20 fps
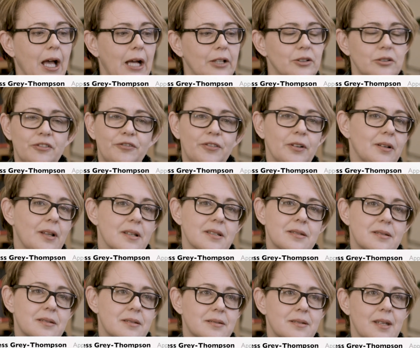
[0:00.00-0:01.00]
And you feel that
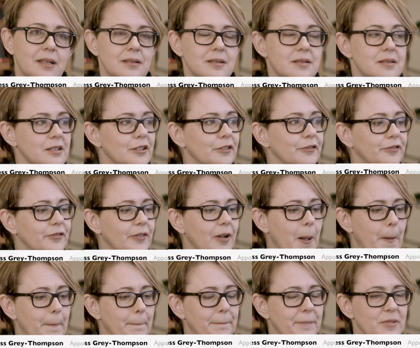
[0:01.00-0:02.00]
sense of
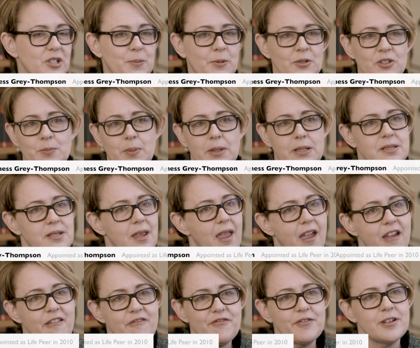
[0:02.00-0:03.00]
responsibility
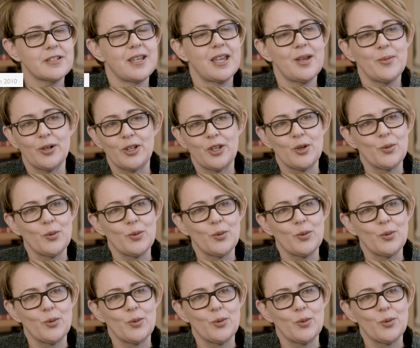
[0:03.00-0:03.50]
every day when